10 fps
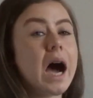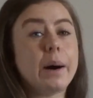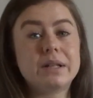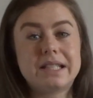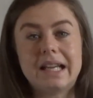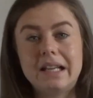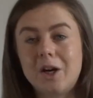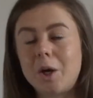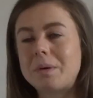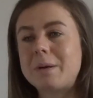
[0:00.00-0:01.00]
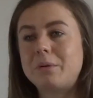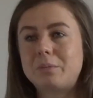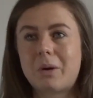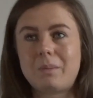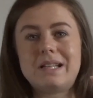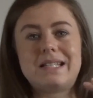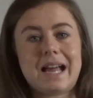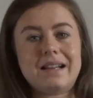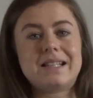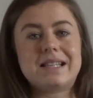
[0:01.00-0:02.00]
I would say a lot of people probably
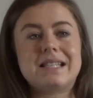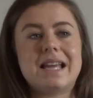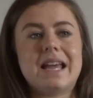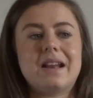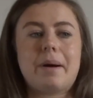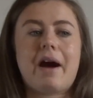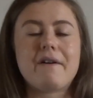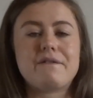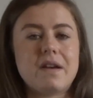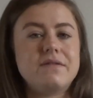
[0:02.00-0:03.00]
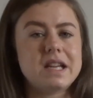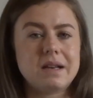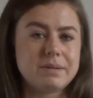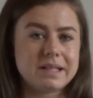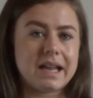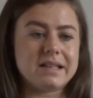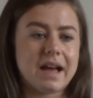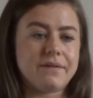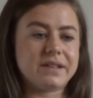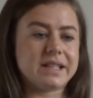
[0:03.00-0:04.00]
tend to sit in about a 15%
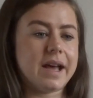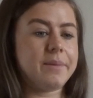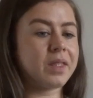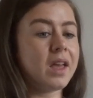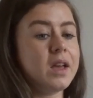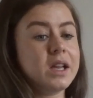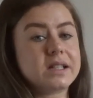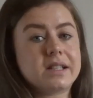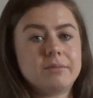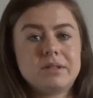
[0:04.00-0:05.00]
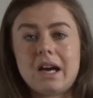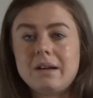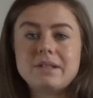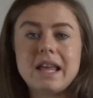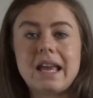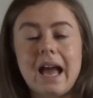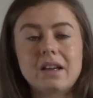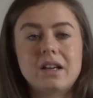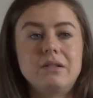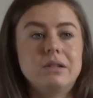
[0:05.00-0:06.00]
deficit. Sometimes they
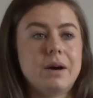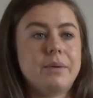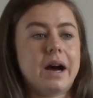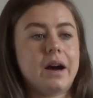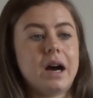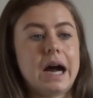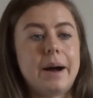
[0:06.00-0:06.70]
can go lower.